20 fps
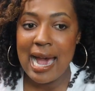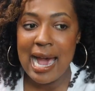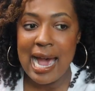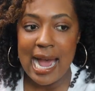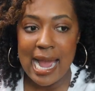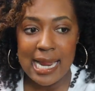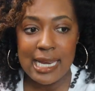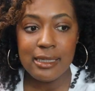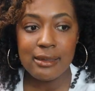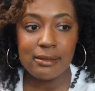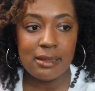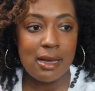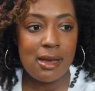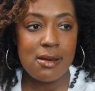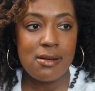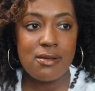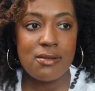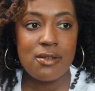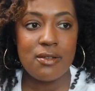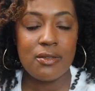I
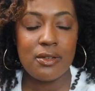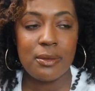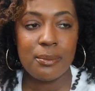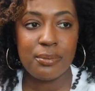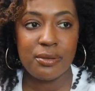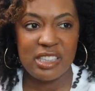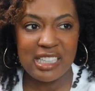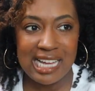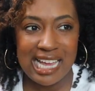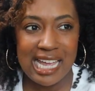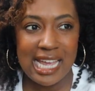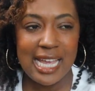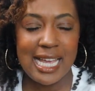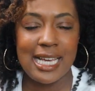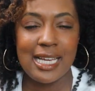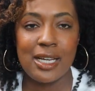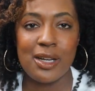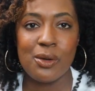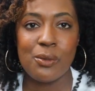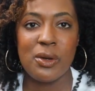love
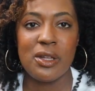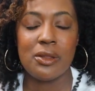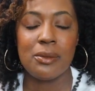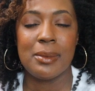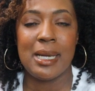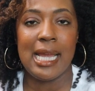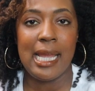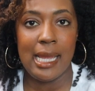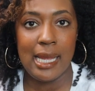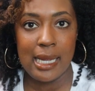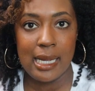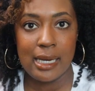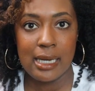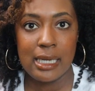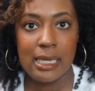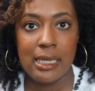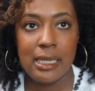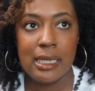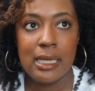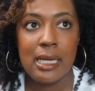playing with my
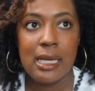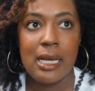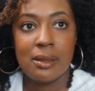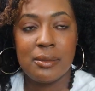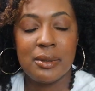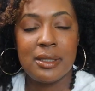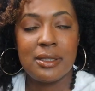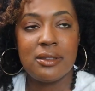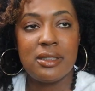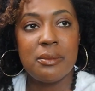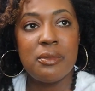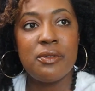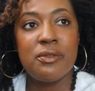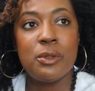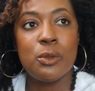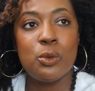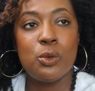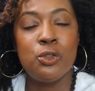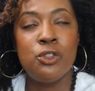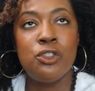hair, because some of
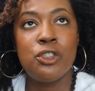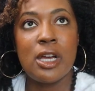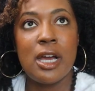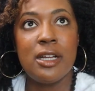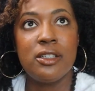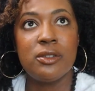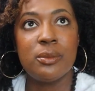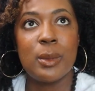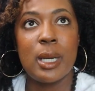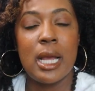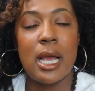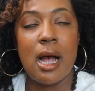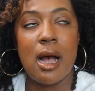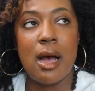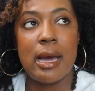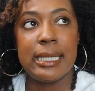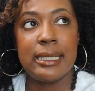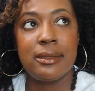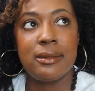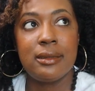you judge my
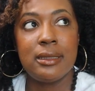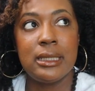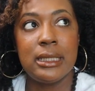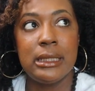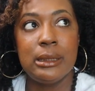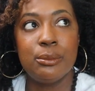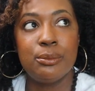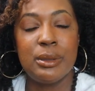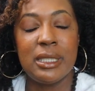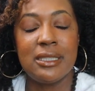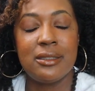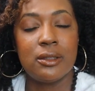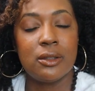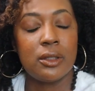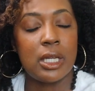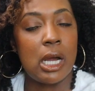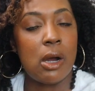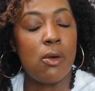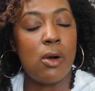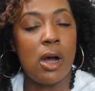honesty based
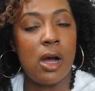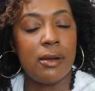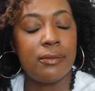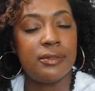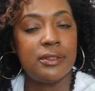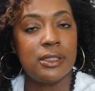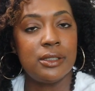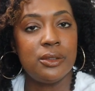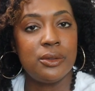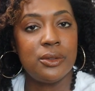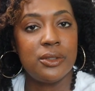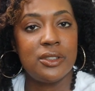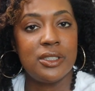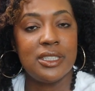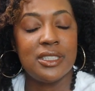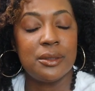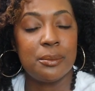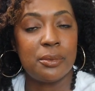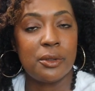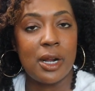on how often you
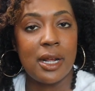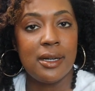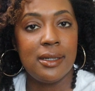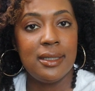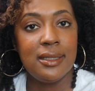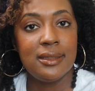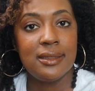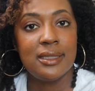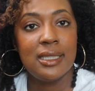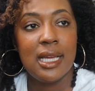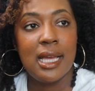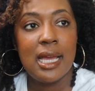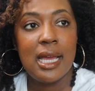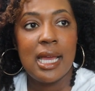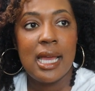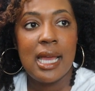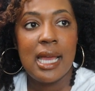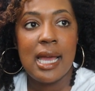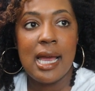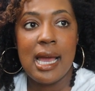see the product.
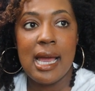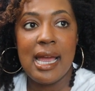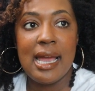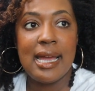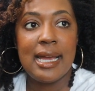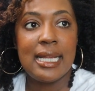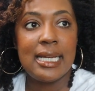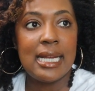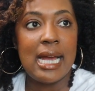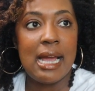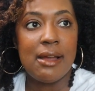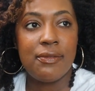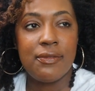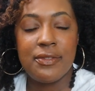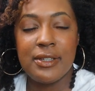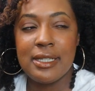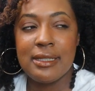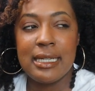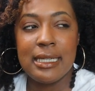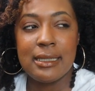And I
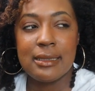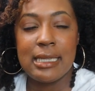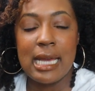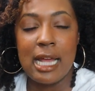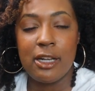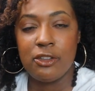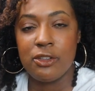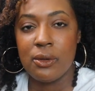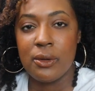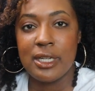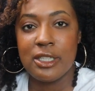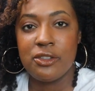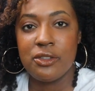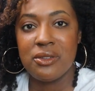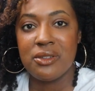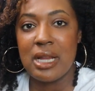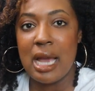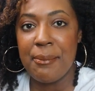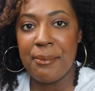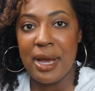feel like that's your issue,
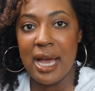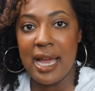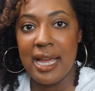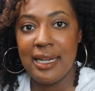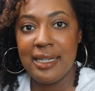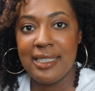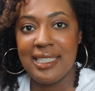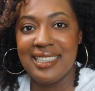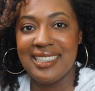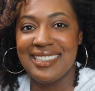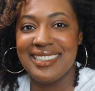not mine.